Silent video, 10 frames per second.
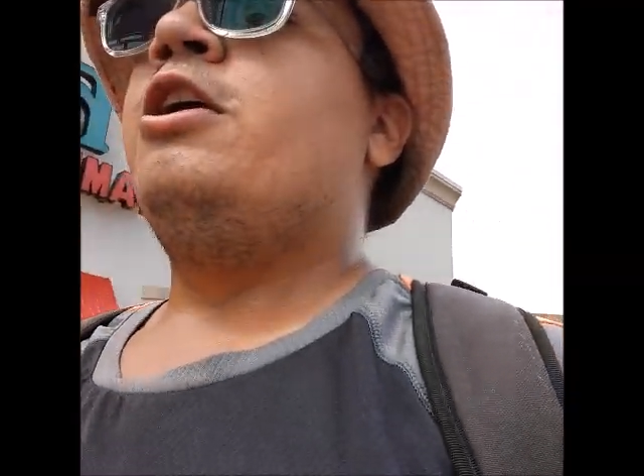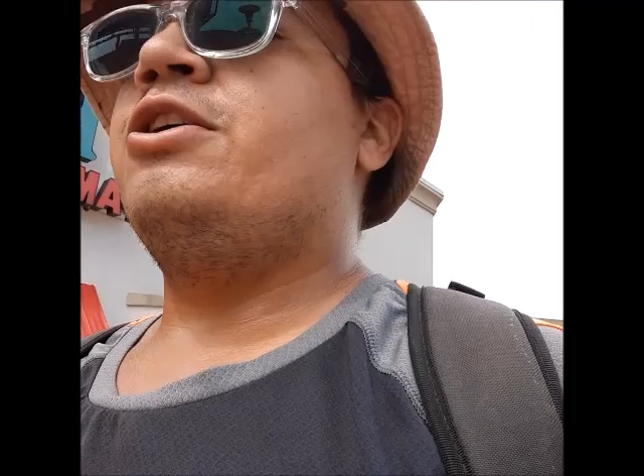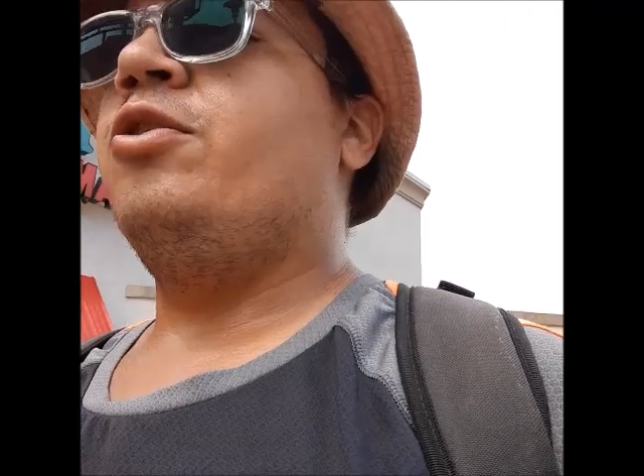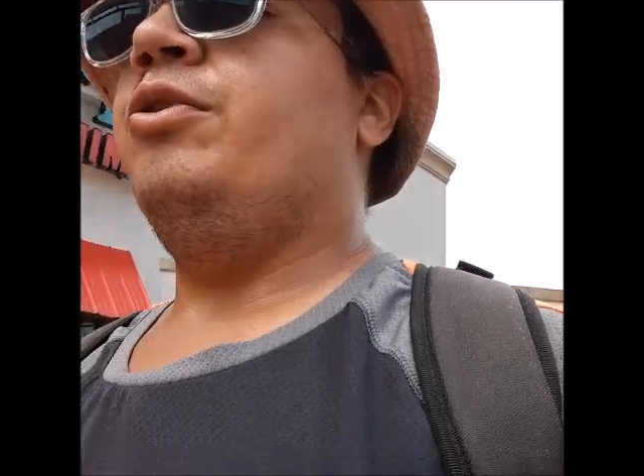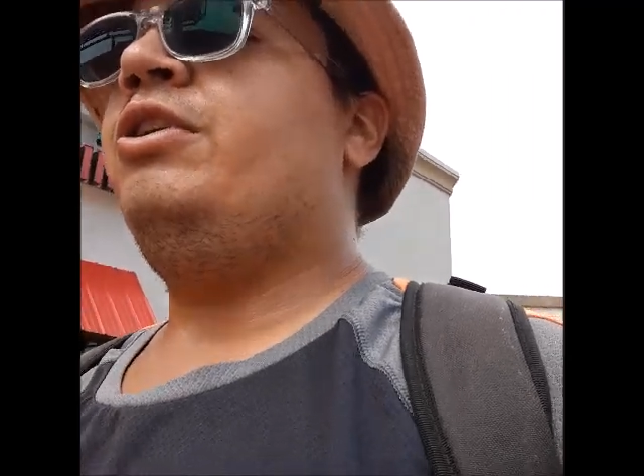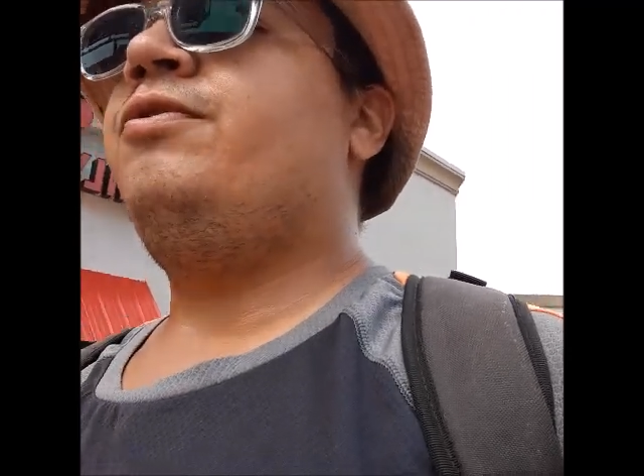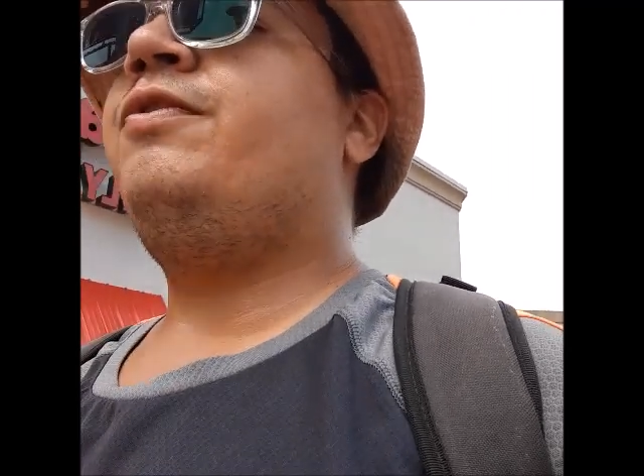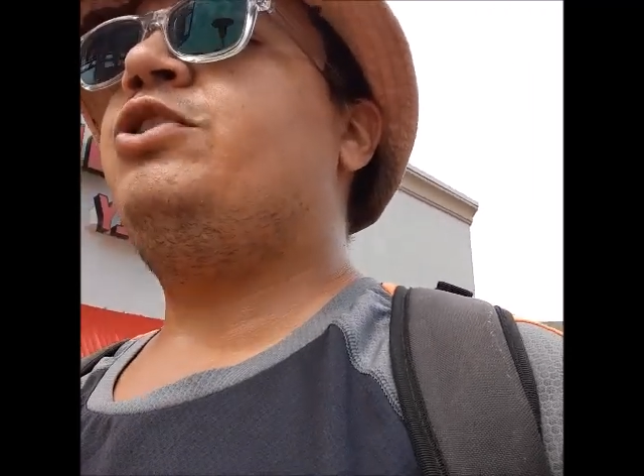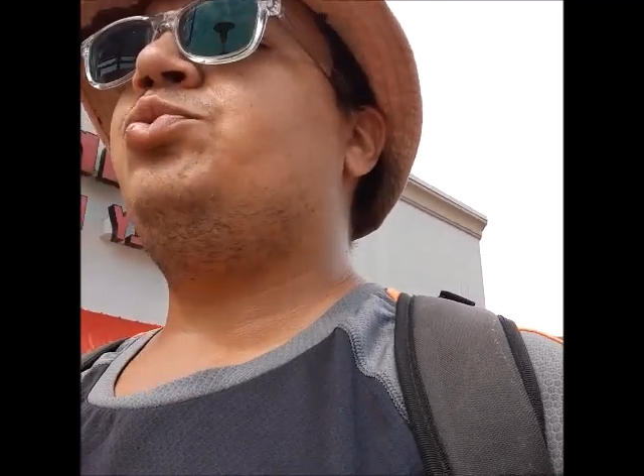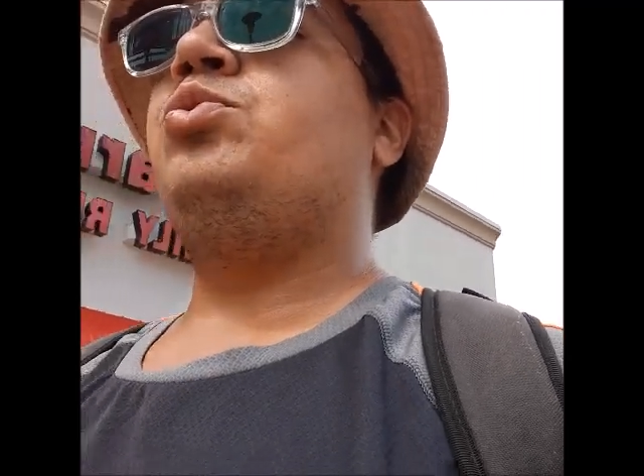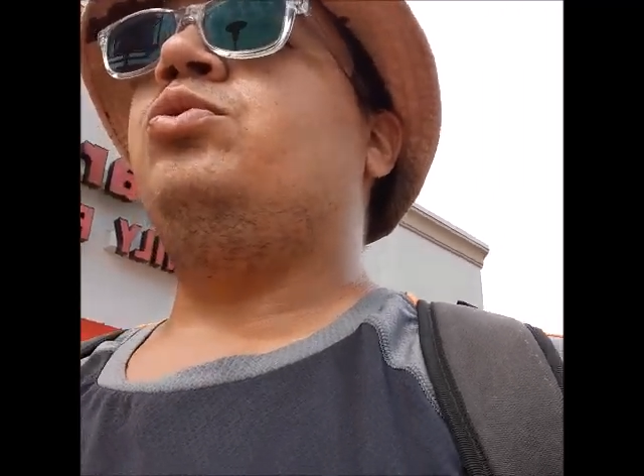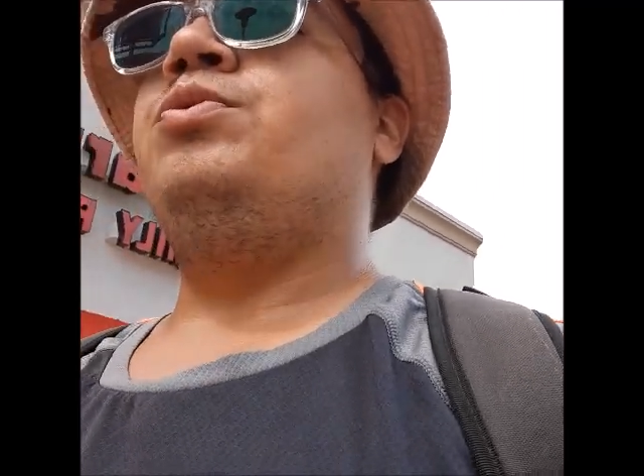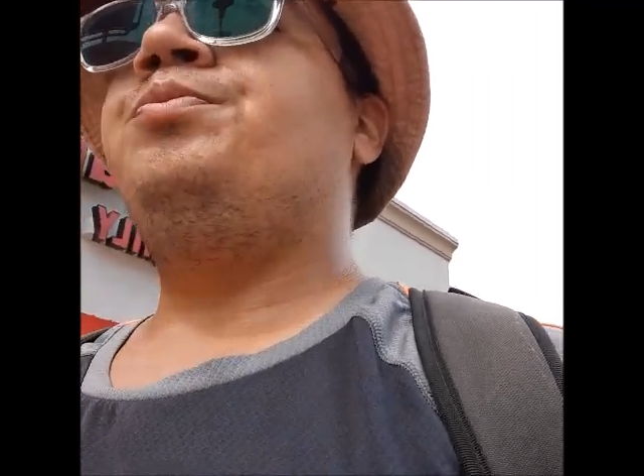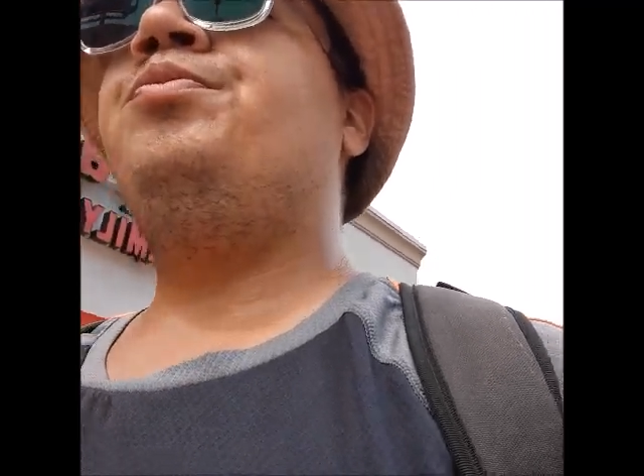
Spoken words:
individual,